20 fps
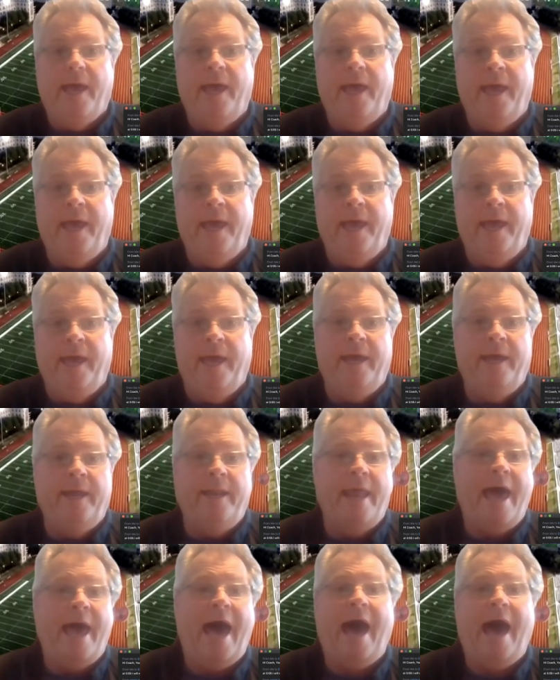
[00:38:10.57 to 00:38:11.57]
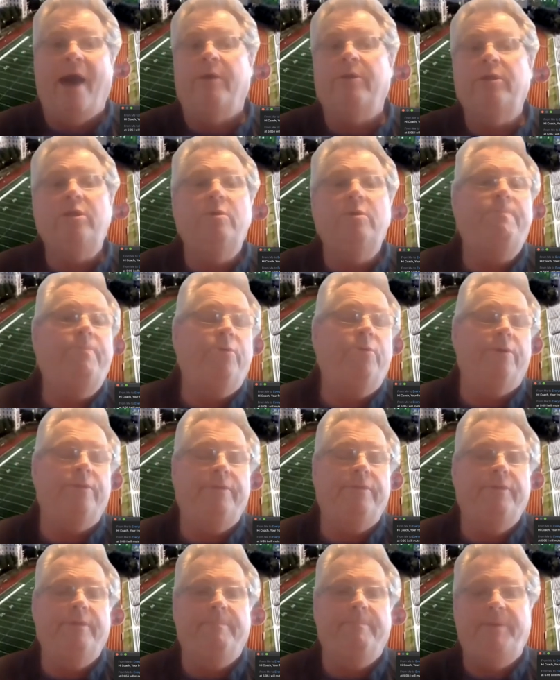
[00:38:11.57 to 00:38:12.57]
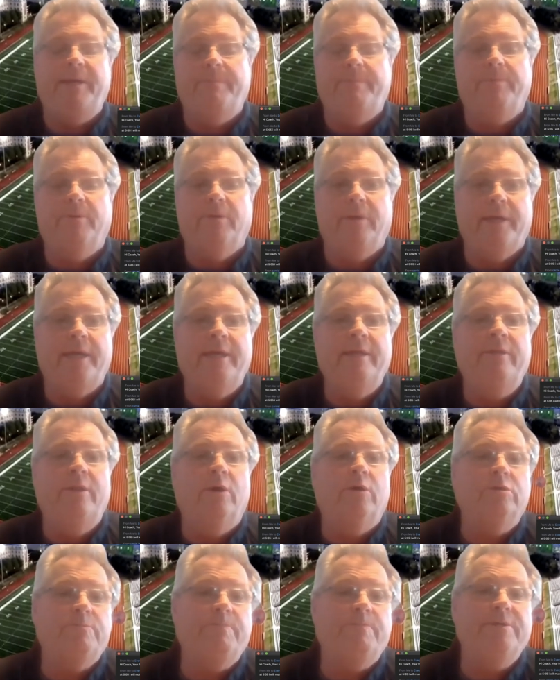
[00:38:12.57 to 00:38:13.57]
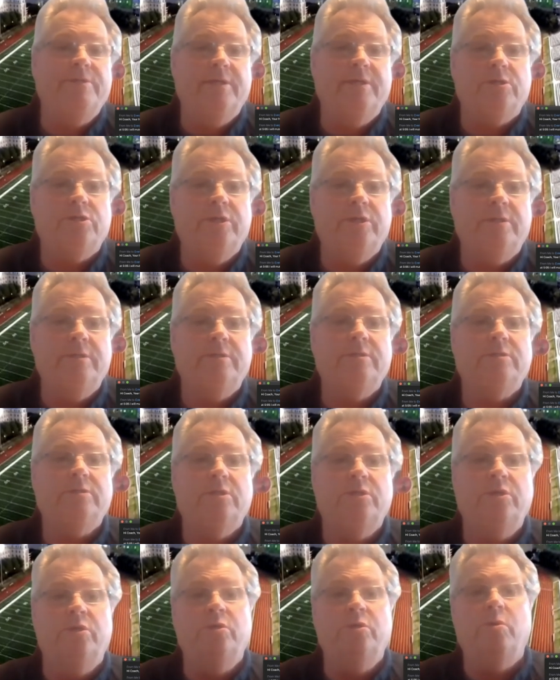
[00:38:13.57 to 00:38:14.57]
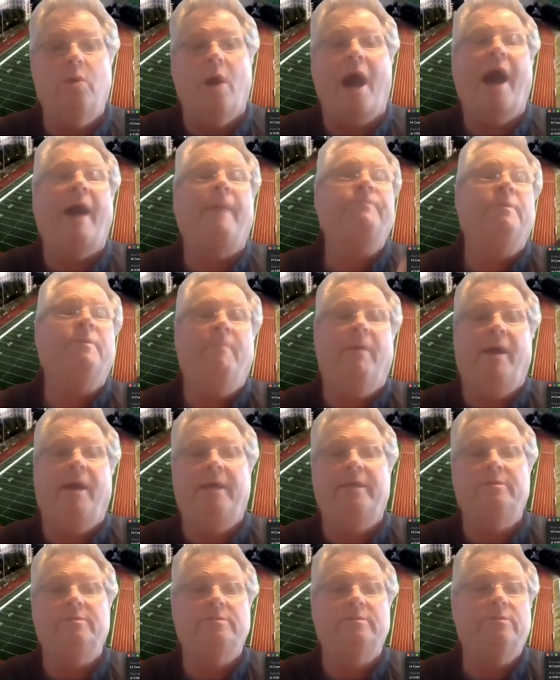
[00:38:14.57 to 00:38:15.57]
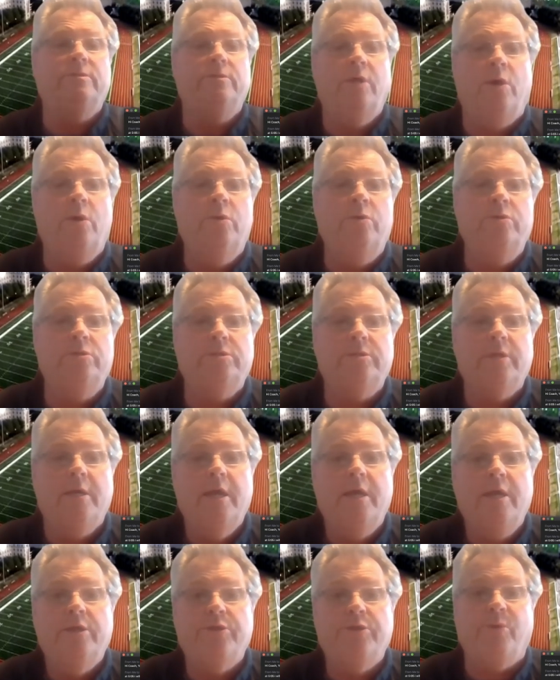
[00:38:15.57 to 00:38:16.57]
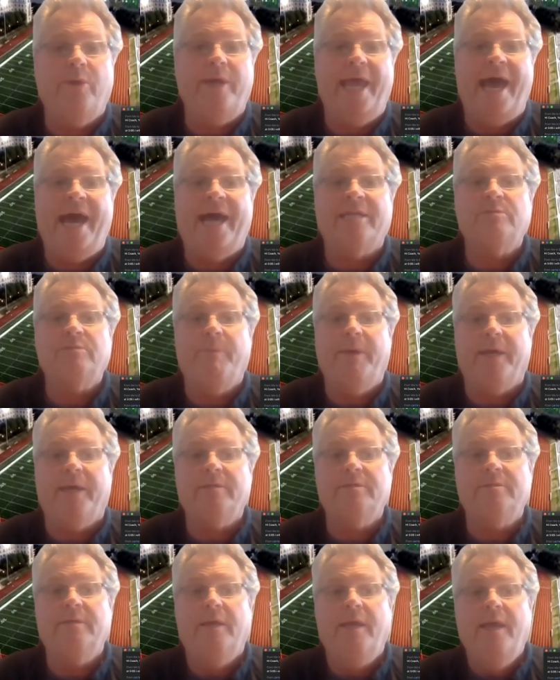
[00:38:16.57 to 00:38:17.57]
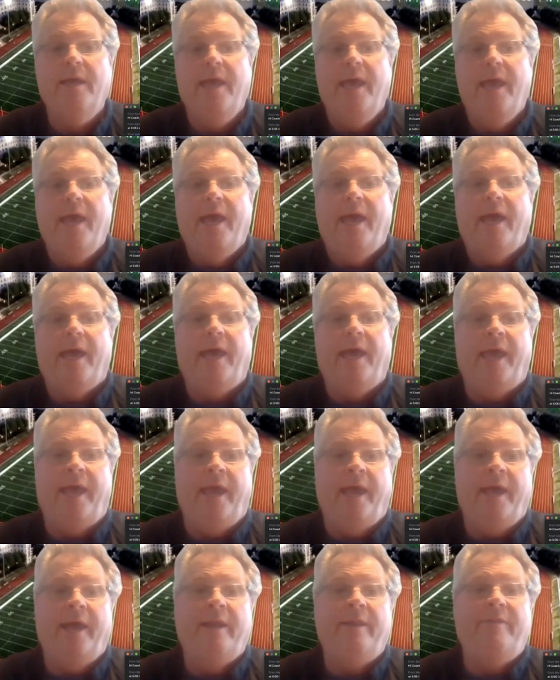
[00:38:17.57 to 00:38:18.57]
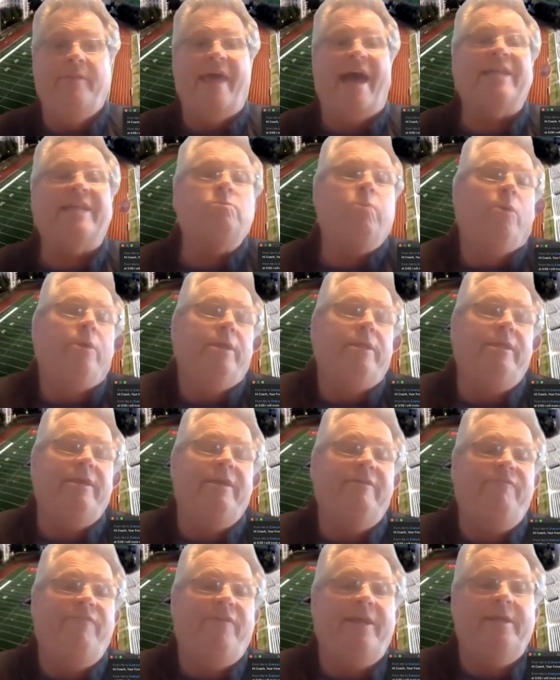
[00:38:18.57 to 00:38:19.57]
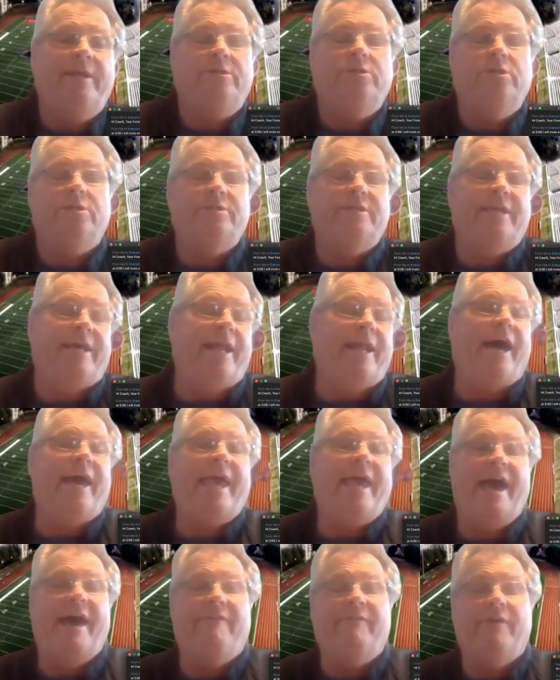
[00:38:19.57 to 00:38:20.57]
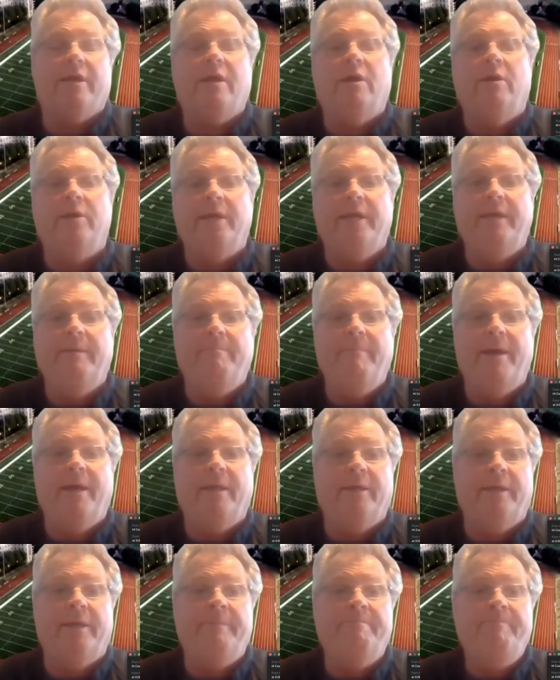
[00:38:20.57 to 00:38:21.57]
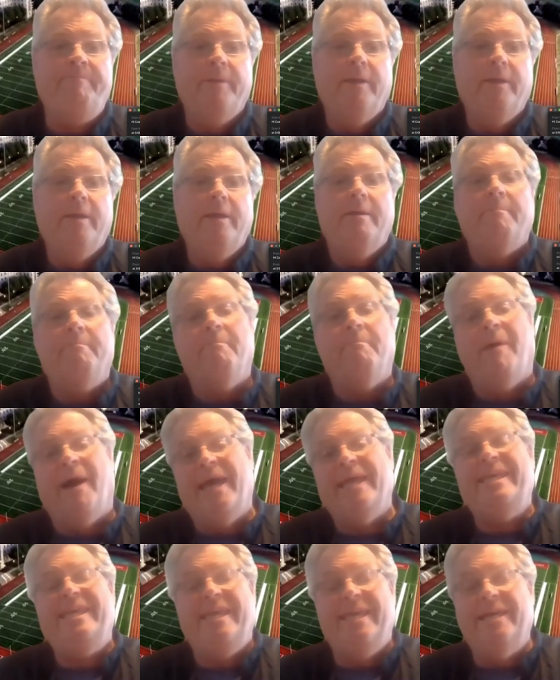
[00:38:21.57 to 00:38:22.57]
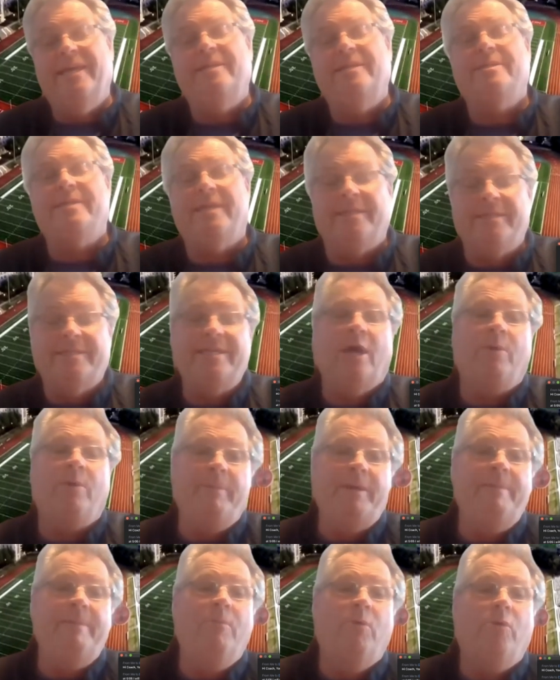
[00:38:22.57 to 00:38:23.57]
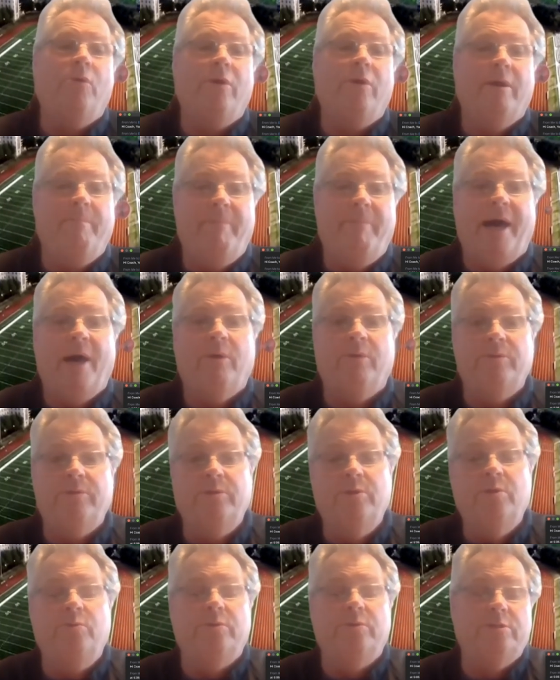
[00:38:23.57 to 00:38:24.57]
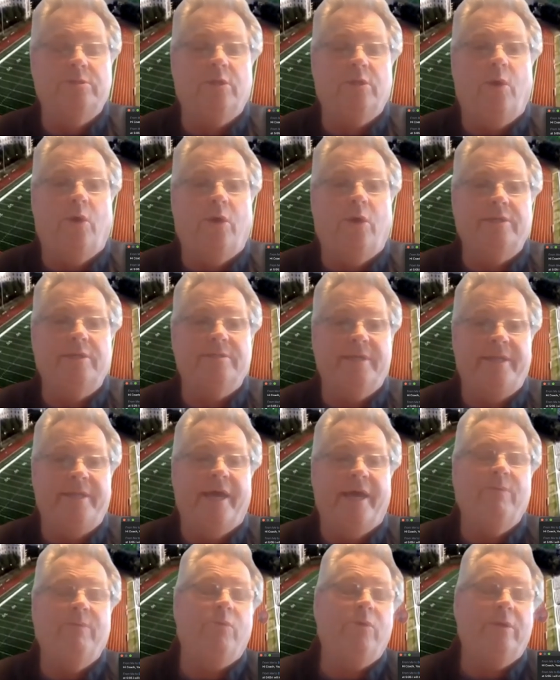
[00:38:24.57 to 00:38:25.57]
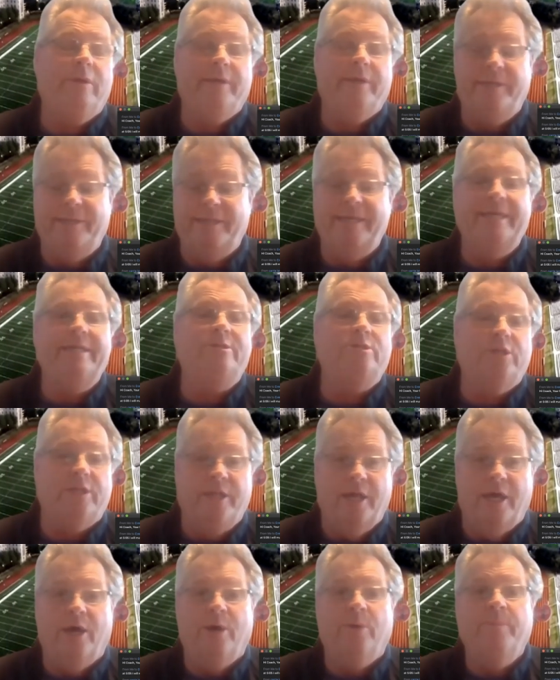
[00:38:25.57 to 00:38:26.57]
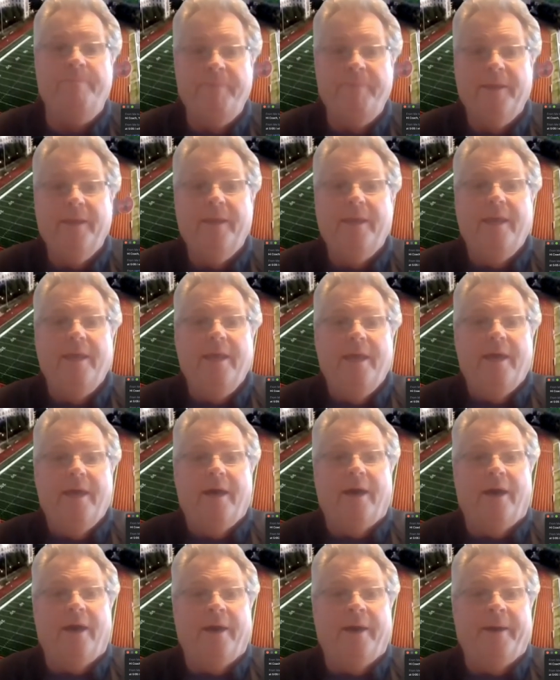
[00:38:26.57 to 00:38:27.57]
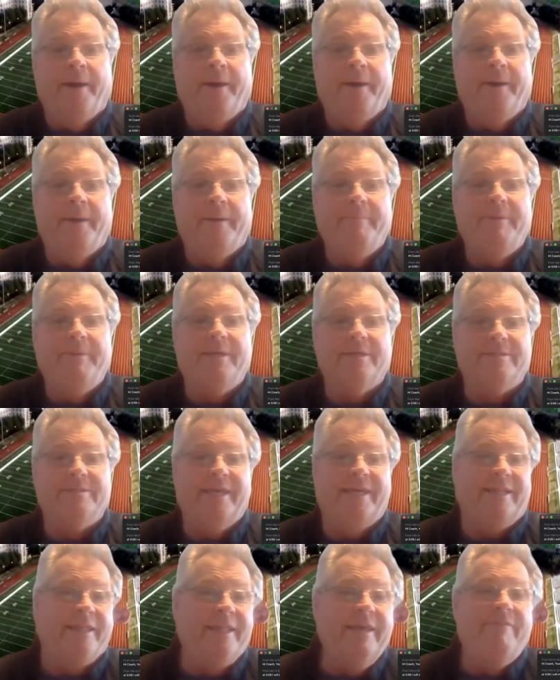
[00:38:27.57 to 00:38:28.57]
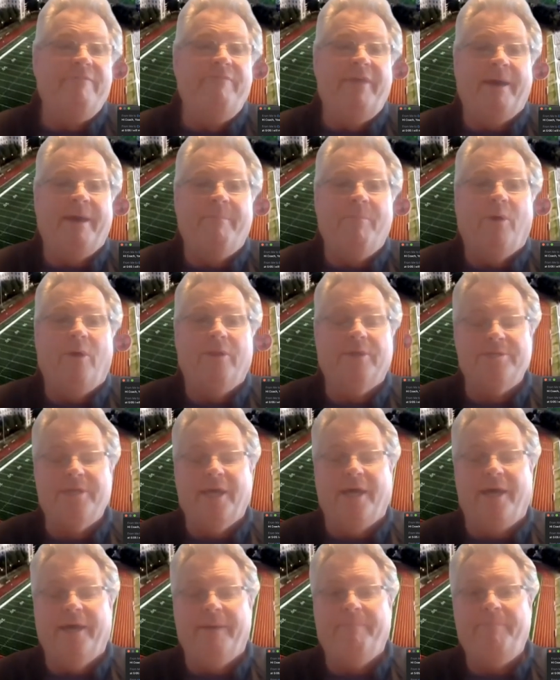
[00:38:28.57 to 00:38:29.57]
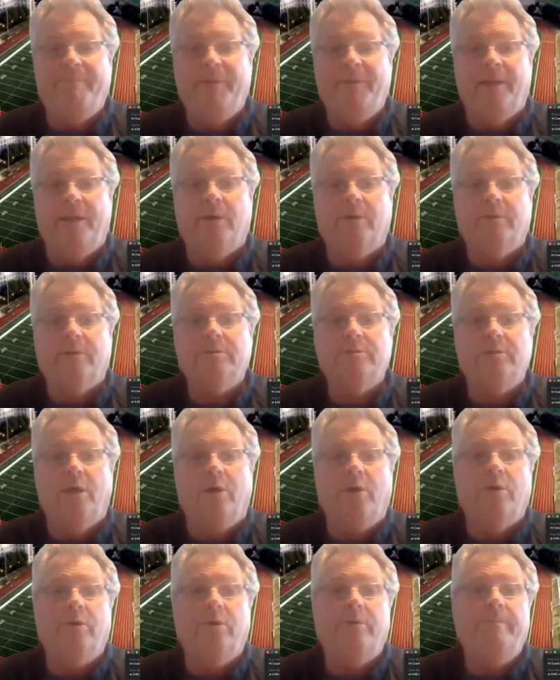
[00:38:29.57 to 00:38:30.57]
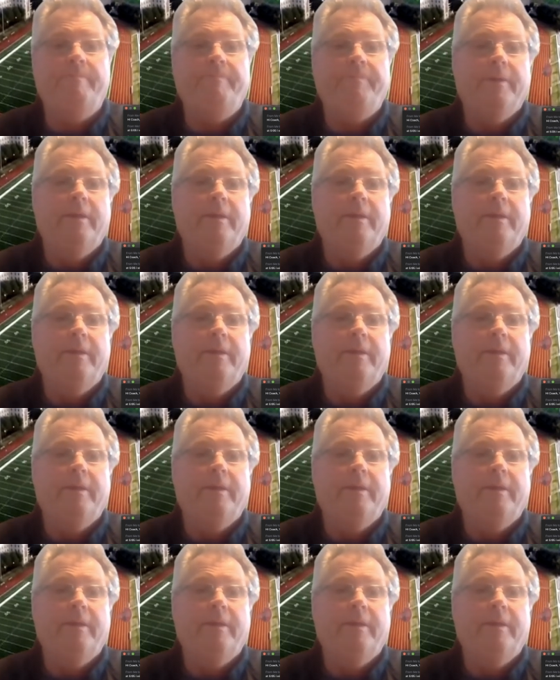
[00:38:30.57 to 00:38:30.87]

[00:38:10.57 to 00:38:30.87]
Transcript: And how do you put the people in those positions to optimize those 3 aspects? And that's one of the advantages that I have at Carnegie Mellon. My kids can tell me more about Newton's laws than I really need to know because they live them all the time, So,